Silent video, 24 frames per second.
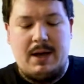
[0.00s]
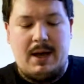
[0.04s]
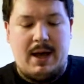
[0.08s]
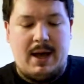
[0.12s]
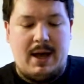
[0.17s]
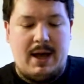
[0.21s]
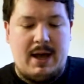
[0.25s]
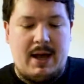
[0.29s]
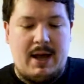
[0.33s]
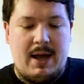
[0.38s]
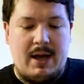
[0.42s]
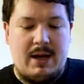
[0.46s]

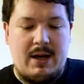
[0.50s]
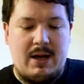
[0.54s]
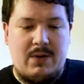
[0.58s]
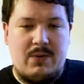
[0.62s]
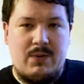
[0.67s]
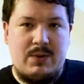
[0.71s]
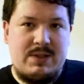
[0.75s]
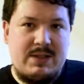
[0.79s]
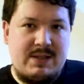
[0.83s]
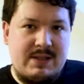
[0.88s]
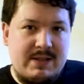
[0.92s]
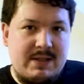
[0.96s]
and I
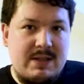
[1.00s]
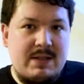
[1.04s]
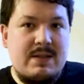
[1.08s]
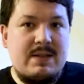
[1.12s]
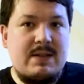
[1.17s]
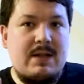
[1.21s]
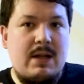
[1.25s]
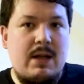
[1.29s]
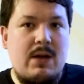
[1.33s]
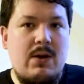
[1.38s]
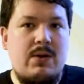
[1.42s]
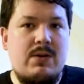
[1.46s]
was this
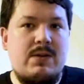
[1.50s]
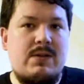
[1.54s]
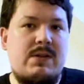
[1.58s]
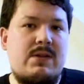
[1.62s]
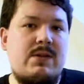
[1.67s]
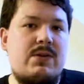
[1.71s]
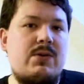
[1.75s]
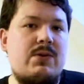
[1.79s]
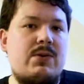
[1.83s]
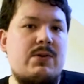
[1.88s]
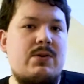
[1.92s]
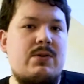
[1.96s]
close
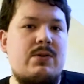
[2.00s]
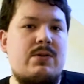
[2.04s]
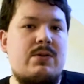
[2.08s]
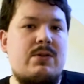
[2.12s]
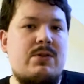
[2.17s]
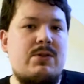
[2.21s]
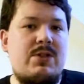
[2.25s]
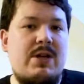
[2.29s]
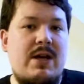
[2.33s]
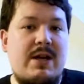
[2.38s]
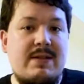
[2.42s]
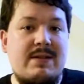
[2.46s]
to
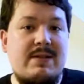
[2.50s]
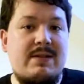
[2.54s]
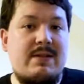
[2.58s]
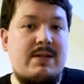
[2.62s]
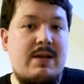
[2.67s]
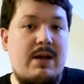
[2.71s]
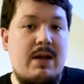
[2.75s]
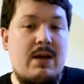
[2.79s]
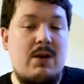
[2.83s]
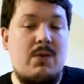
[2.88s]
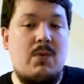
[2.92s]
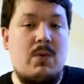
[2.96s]
just
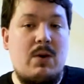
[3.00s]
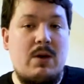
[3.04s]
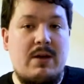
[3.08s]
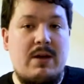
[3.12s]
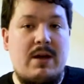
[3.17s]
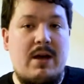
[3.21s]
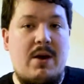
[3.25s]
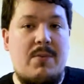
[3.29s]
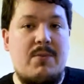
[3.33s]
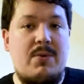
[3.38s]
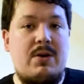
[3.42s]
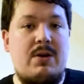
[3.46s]
take one
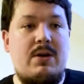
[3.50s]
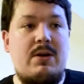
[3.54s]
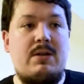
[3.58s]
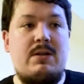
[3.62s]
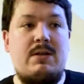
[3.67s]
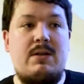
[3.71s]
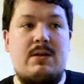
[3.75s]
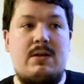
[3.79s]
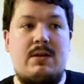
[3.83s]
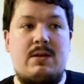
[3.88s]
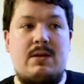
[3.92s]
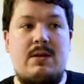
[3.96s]
camera,
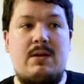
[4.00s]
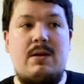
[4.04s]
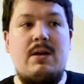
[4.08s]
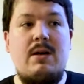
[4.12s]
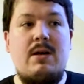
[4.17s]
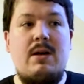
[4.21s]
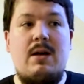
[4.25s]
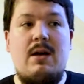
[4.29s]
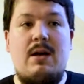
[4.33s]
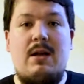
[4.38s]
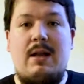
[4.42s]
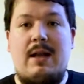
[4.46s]
the
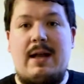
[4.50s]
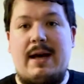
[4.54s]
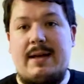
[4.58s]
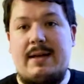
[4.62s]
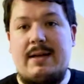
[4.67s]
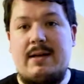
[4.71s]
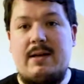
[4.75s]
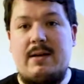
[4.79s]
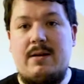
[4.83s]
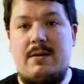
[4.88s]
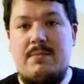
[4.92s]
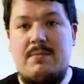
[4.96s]

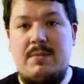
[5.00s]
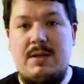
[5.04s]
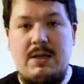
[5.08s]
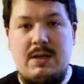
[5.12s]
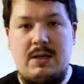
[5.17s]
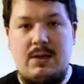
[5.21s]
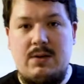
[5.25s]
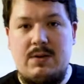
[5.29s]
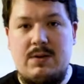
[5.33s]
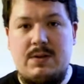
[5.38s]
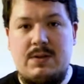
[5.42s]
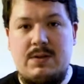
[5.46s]
Leica
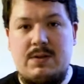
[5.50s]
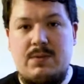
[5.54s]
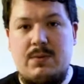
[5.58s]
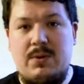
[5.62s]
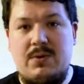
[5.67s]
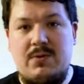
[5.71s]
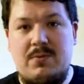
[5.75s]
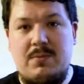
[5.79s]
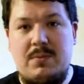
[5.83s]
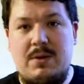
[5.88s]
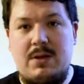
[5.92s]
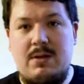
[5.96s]
Minilux,
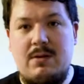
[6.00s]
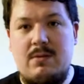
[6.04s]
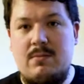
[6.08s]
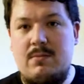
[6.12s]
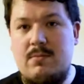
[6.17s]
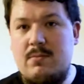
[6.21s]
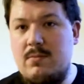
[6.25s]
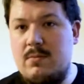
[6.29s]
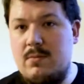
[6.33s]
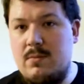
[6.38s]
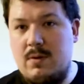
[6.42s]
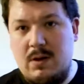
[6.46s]
with me.
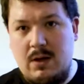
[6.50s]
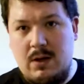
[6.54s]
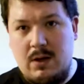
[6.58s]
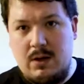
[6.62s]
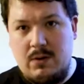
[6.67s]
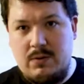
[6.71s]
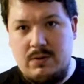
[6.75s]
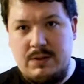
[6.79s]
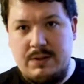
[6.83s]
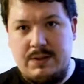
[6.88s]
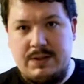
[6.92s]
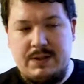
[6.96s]

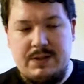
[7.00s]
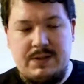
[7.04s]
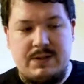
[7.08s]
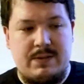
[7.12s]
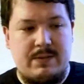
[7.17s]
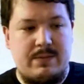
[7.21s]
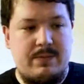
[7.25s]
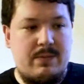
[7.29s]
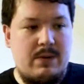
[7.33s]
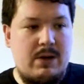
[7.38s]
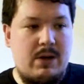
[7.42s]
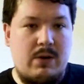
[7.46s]
Only
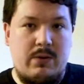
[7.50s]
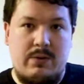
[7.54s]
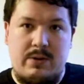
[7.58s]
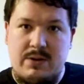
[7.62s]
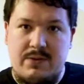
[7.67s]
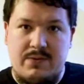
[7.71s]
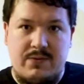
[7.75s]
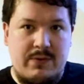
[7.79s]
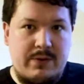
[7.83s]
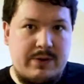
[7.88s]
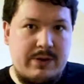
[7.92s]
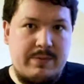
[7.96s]
this, only
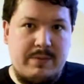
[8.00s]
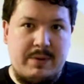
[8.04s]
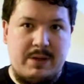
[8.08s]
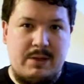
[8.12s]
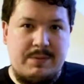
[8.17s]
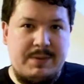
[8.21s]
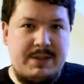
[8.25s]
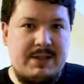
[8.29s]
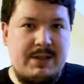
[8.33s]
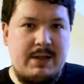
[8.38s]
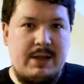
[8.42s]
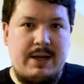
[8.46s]

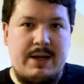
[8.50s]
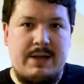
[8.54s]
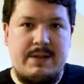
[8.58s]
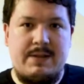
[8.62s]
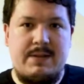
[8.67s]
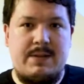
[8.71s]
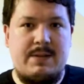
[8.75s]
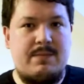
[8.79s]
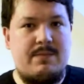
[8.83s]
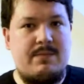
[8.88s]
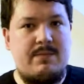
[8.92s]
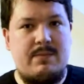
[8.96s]
40mm
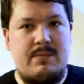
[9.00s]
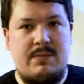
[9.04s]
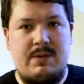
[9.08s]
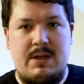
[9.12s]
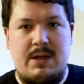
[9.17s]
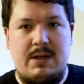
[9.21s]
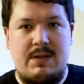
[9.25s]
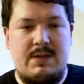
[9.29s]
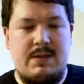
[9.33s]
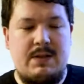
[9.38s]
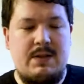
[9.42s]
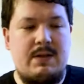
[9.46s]
lens,
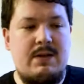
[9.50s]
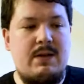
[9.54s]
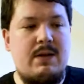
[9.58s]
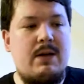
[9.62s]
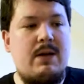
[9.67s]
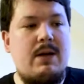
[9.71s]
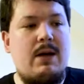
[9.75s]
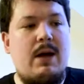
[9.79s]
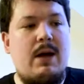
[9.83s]
that's it.